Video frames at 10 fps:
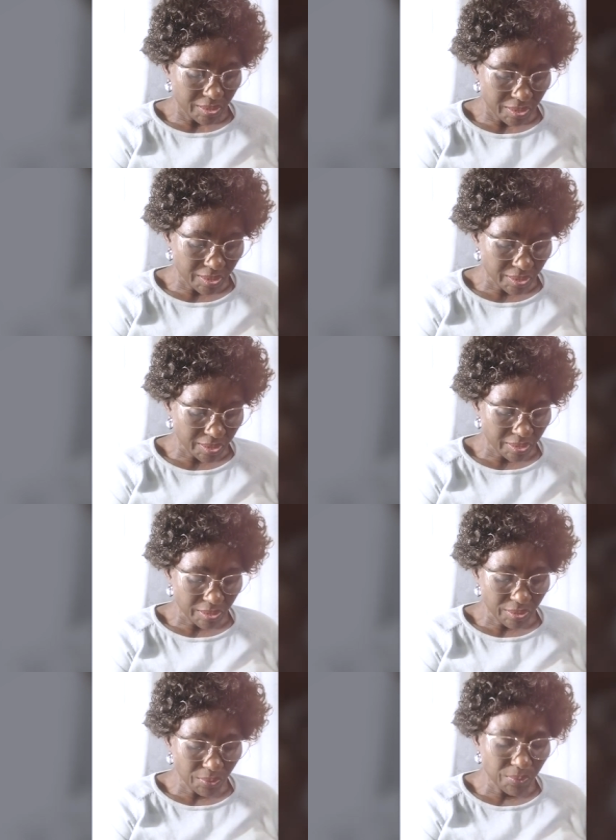
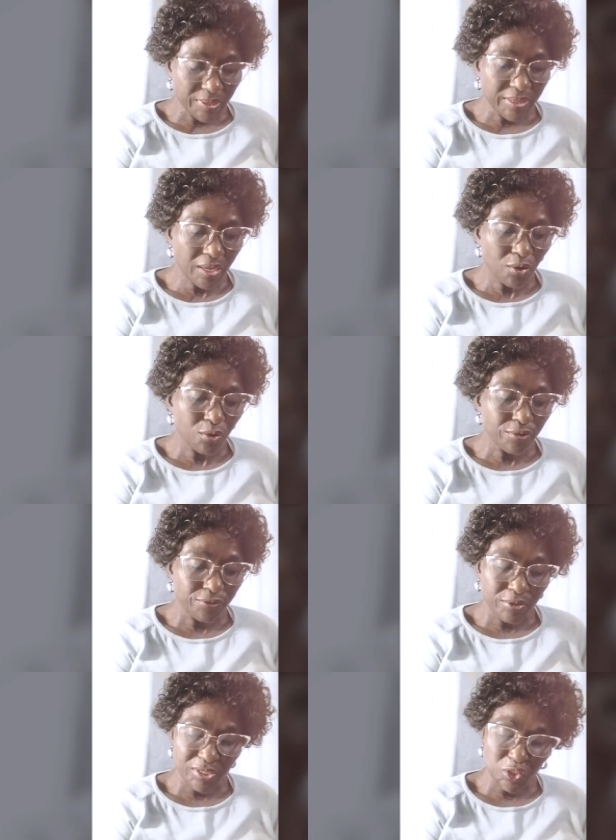Uh, we thank God for
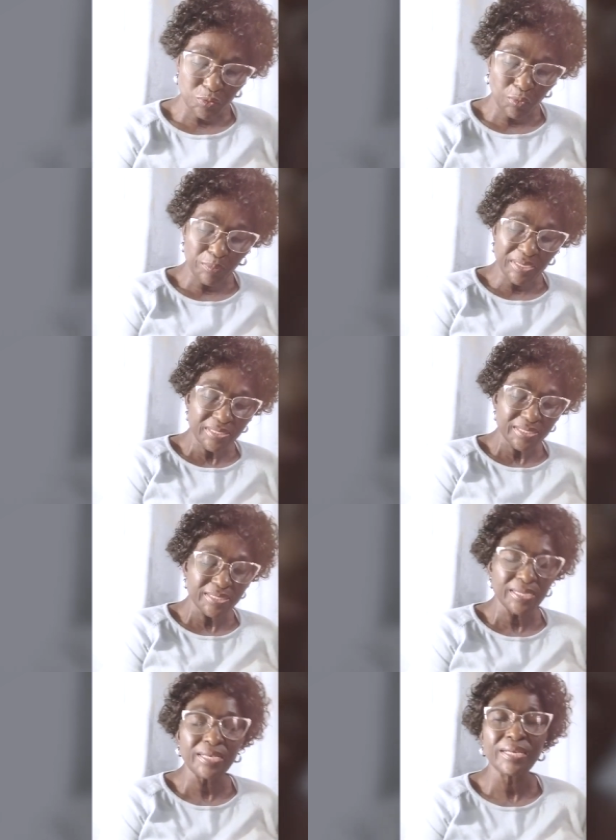this moment,
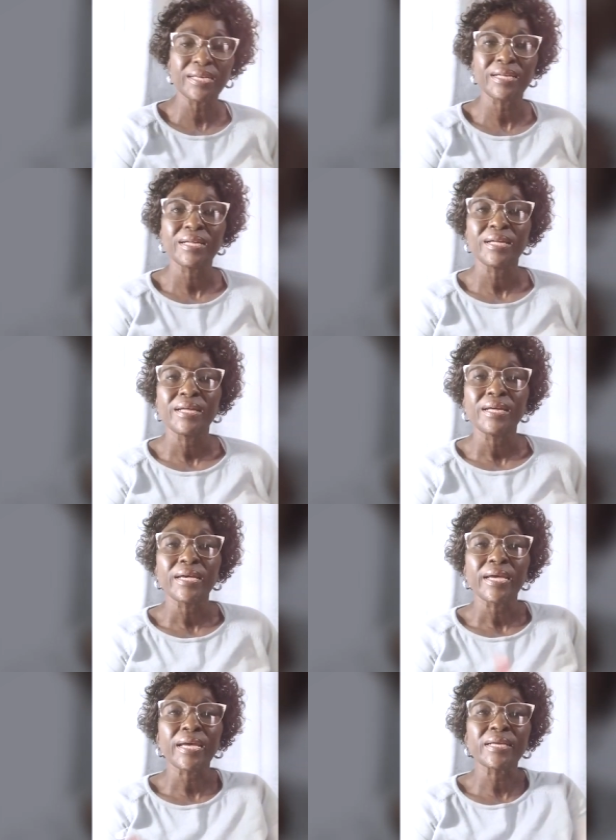
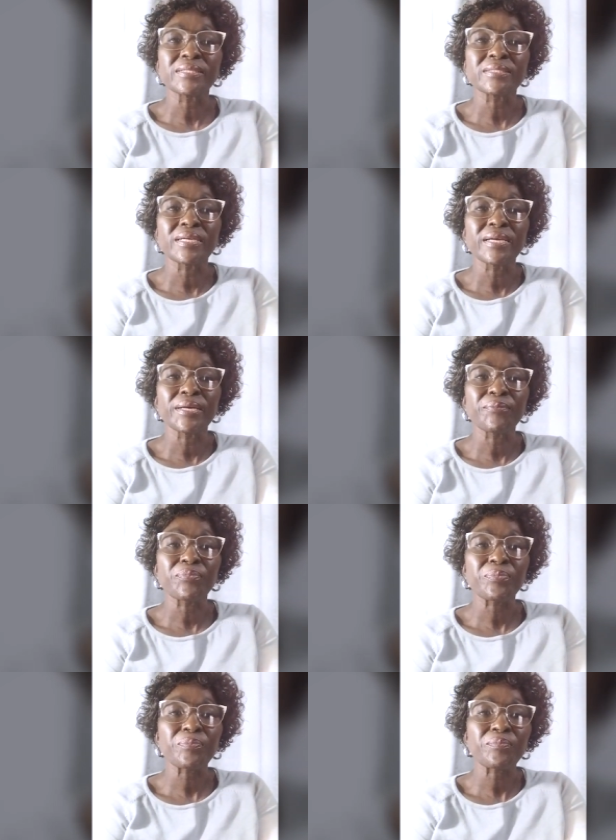and um,